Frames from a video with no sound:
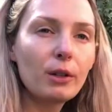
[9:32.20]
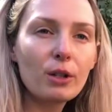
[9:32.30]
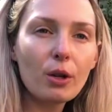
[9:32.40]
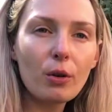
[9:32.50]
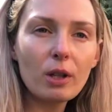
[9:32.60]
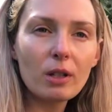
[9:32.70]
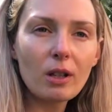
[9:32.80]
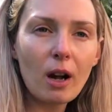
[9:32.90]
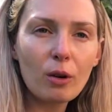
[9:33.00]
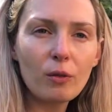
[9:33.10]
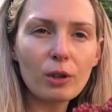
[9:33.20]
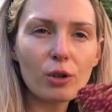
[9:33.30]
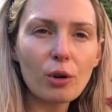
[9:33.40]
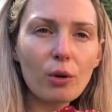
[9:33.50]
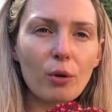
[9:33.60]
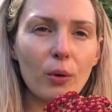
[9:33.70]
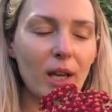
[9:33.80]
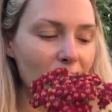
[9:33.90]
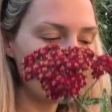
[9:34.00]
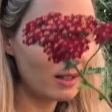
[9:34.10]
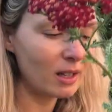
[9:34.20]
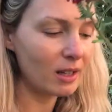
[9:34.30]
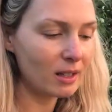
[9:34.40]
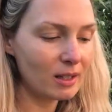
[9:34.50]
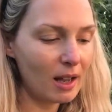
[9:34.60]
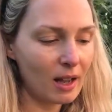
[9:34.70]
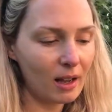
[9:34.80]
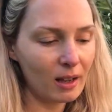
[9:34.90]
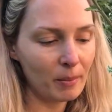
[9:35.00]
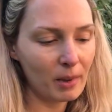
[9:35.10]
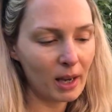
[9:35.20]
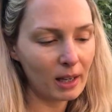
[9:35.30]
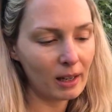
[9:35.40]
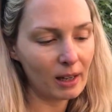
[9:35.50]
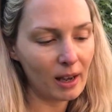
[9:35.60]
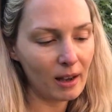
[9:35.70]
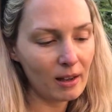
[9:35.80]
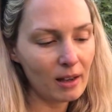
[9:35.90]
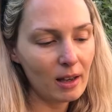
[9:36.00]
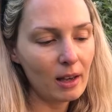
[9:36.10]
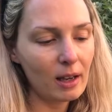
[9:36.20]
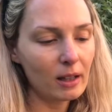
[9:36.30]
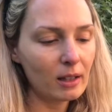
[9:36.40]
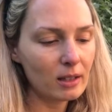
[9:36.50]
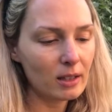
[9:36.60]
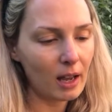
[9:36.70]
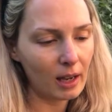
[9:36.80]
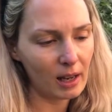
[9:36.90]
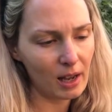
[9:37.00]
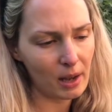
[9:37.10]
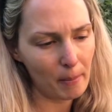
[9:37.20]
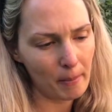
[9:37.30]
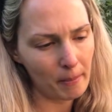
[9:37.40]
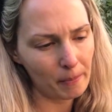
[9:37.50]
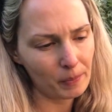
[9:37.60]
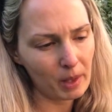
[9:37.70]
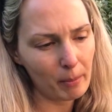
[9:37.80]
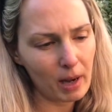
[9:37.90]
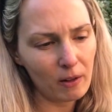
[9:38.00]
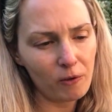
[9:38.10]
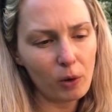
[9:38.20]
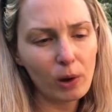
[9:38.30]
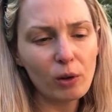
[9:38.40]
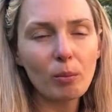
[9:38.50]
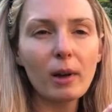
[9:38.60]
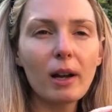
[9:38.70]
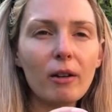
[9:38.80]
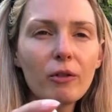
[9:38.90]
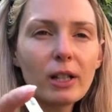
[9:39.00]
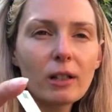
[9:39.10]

So the star of the show is this Achillea, and this is Achillea Biophilia Red